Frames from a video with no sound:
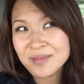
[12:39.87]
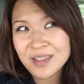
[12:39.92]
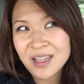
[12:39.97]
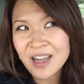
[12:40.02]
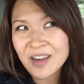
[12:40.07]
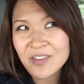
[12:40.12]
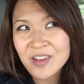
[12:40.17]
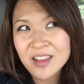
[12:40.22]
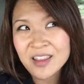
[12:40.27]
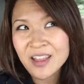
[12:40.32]

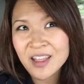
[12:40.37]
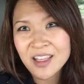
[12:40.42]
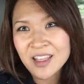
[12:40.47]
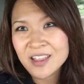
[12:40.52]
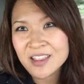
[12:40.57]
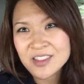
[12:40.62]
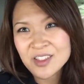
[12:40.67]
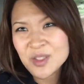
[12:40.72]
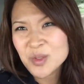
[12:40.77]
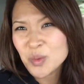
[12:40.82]

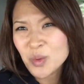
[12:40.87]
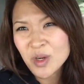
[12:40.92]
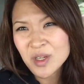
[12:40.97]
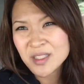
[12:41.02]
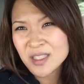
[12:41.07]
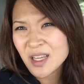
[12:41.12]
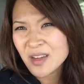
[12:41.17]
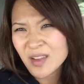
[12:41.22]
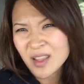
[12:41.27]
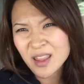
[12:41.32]
Everything just
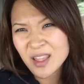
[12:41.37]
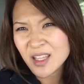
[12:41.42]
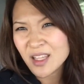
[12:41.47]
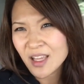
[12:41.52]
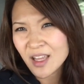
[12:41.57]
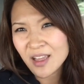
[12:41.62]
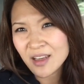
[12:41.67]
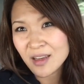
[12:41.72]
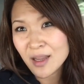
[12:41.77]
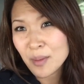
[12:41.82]
works out at
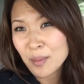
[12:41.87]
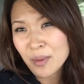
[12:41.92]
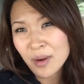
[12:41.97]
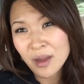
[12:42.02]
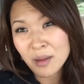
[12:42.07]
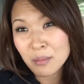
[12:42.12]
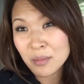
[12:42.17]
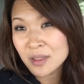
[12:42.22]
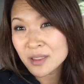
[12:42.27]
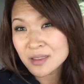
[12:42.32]
the end, I
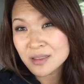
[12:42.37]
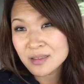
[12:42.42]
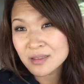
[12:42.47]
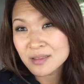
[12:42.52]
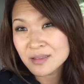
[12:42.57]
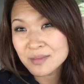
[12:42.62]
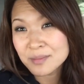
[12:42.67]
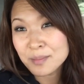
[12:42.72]
promise.